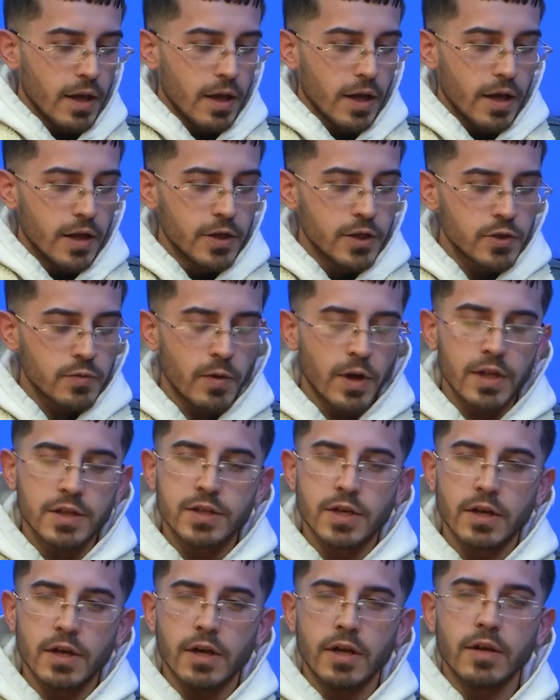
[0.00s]
I just wanted
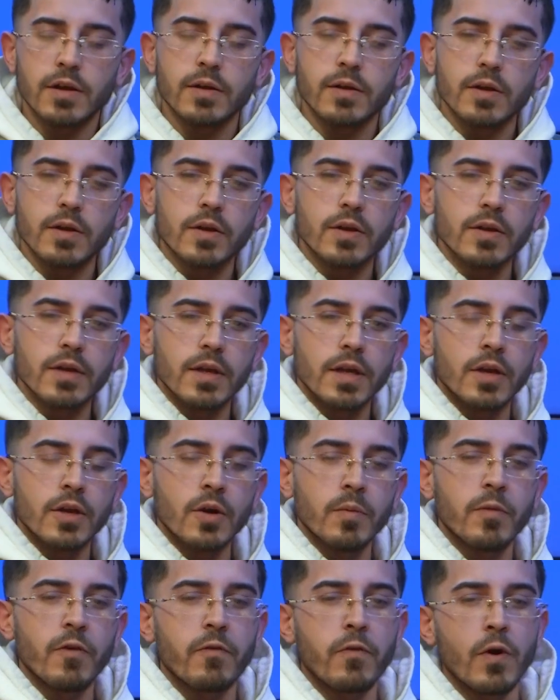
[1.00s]
to
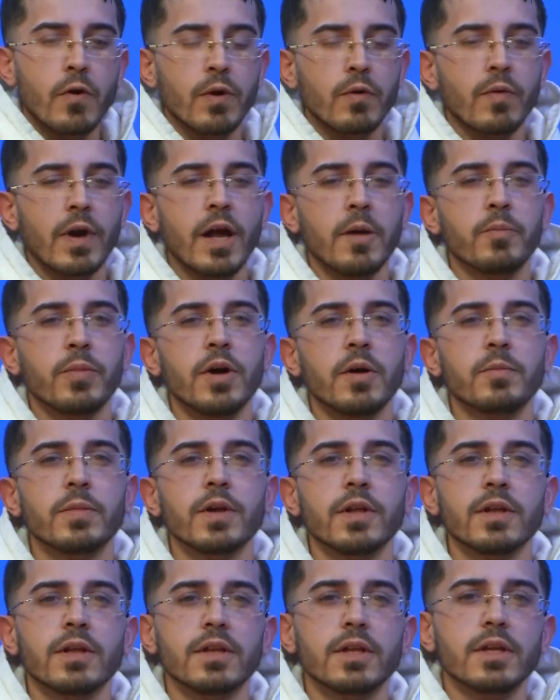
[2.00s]
before we wrap up,
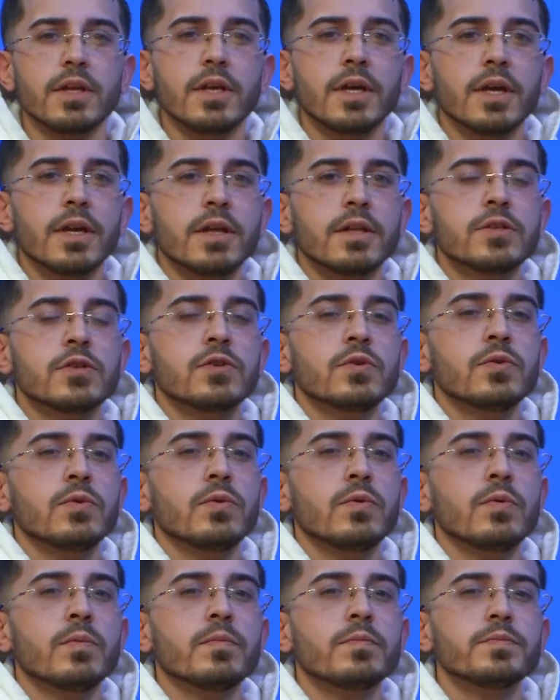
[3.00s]
get
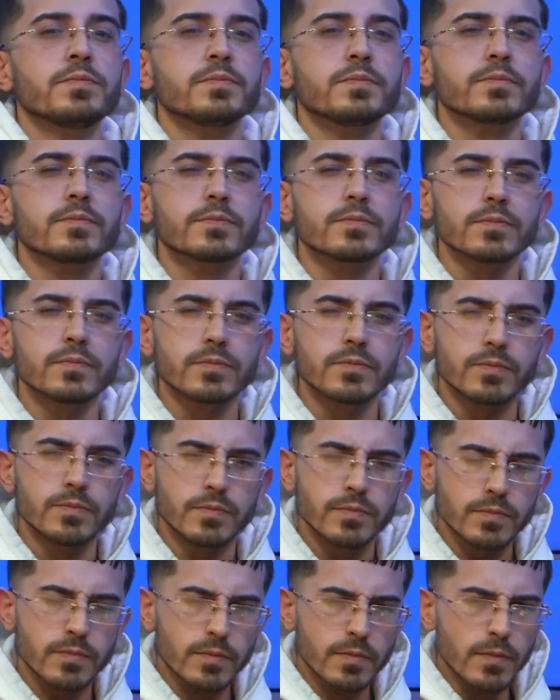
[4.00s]
into
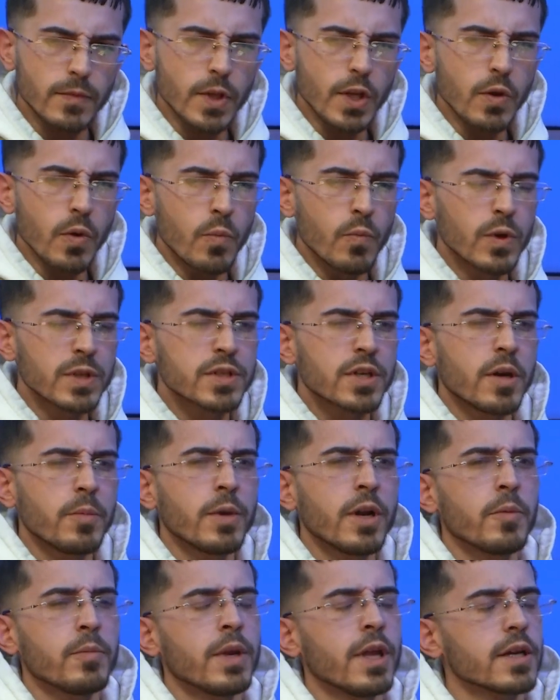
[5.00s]
what's
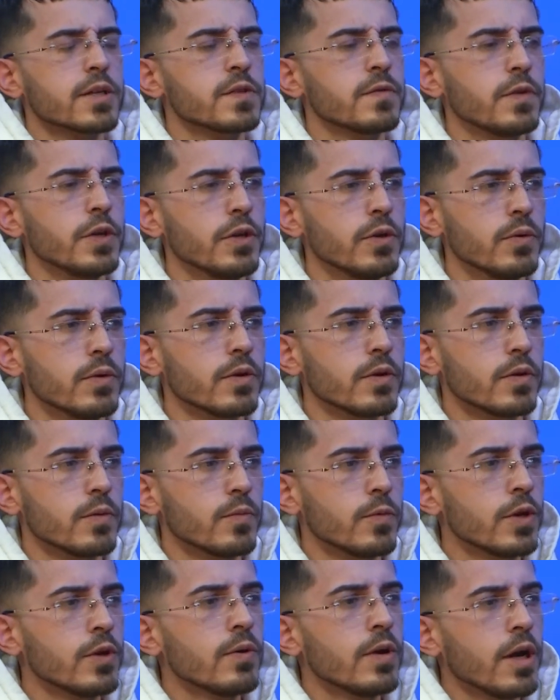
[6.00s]
coming up next for you.
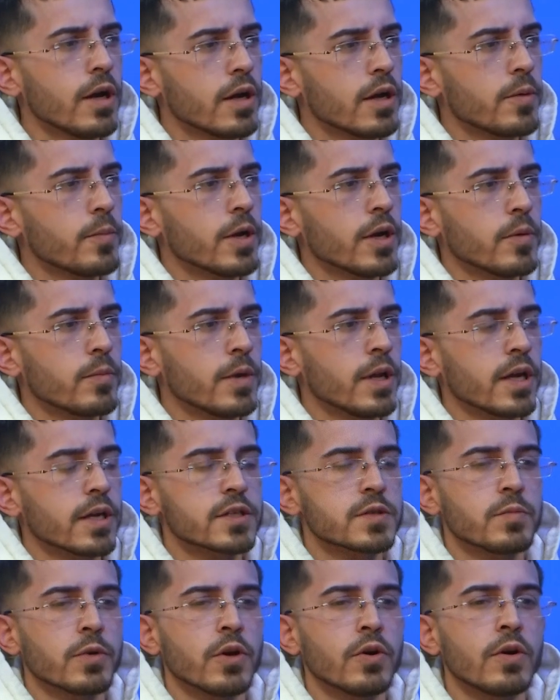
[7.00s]
What do you got coming up
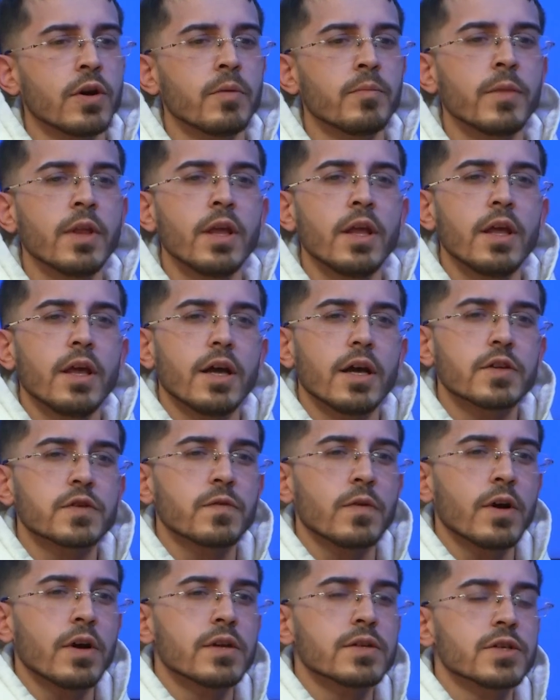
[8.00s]
next, bro? As
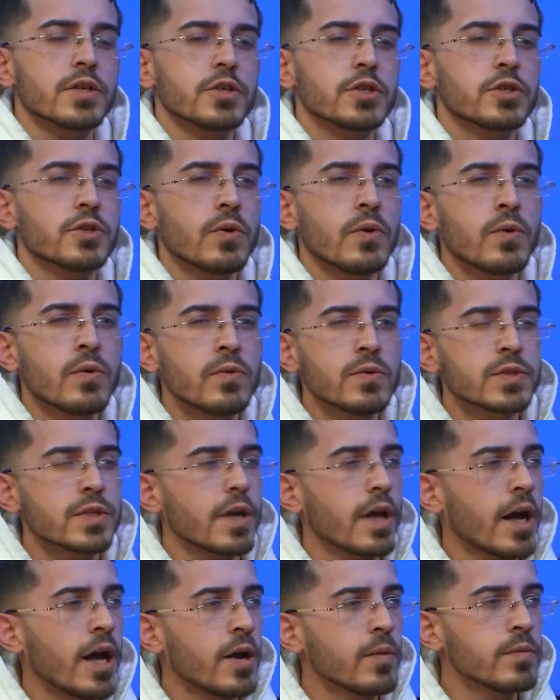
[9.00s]
far as shows,
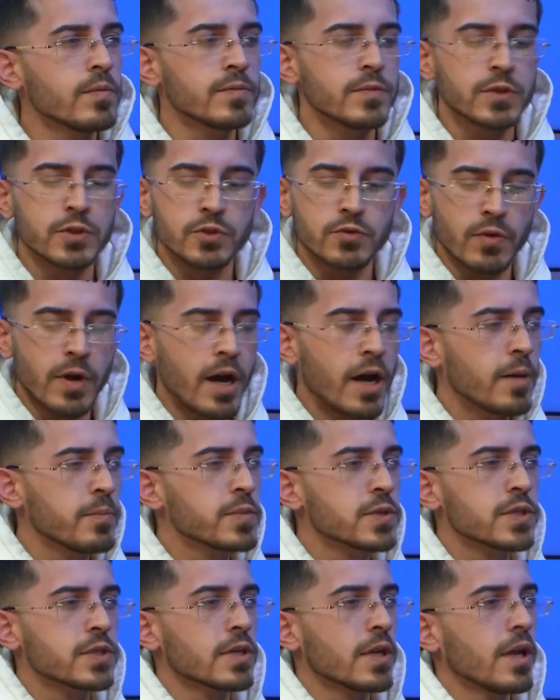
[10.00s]
albums,
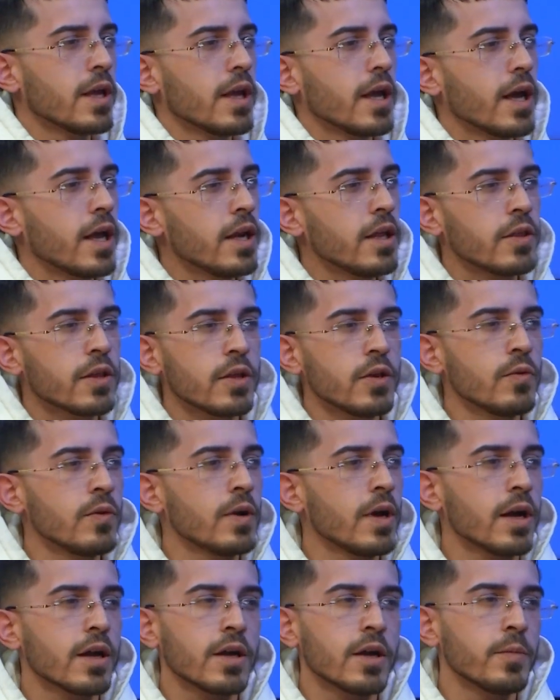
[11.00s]
drops, anything you
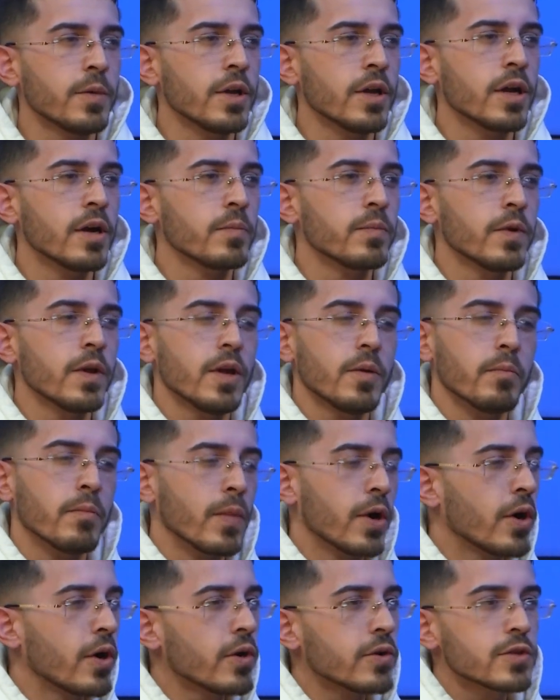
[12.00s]
got coming up,
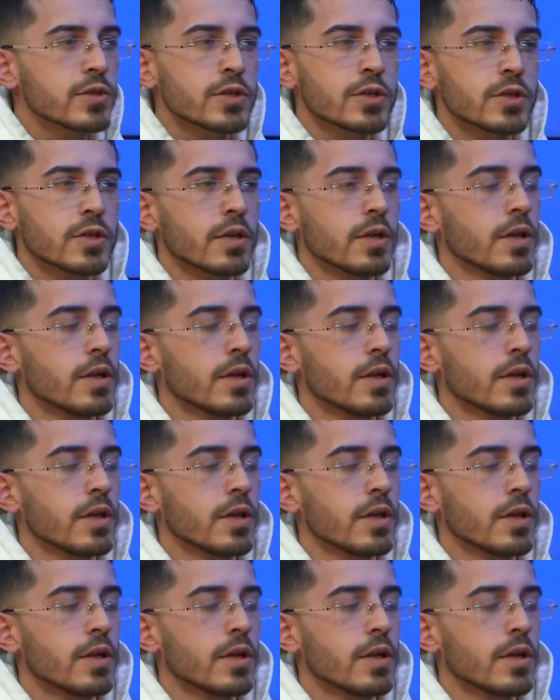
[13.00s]
merch.